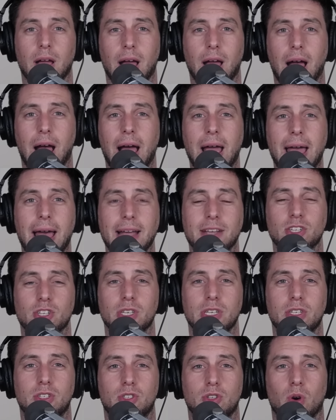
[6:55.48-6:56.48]
I
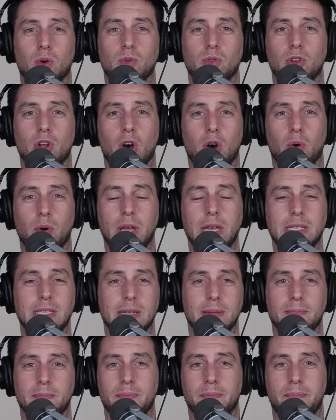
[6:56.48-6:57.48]
actually don't know
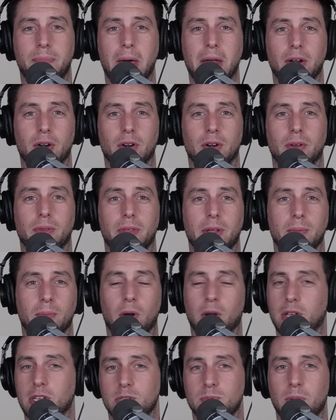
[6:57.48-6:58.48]
isn't better than
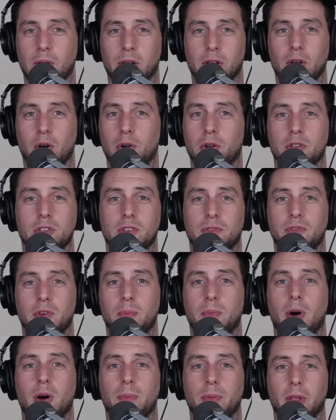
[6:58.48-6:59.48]
Marcus Mariota as a
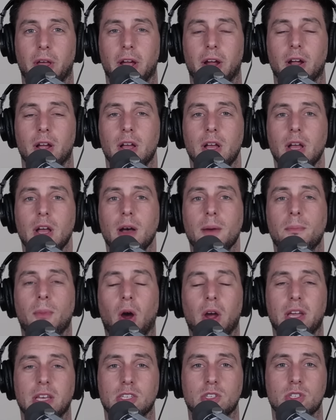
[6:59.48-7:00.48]
football player.
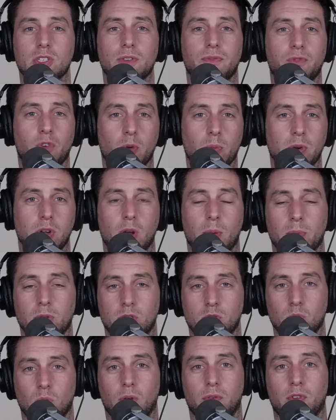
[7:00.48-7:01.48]
Marcus is a former number
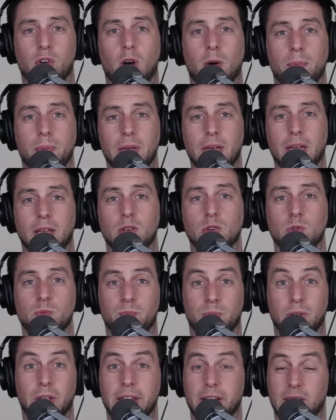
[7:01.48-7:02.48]
two overall pick who's
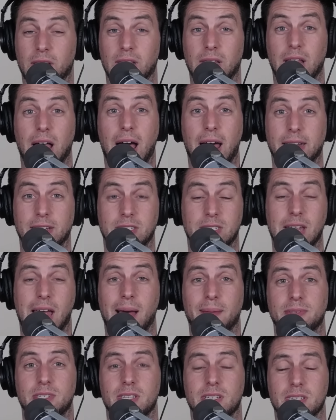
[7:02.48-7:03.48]
played a lot of
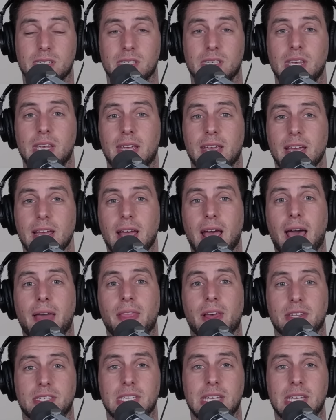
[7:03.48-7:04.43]
snaps in this league, and thus he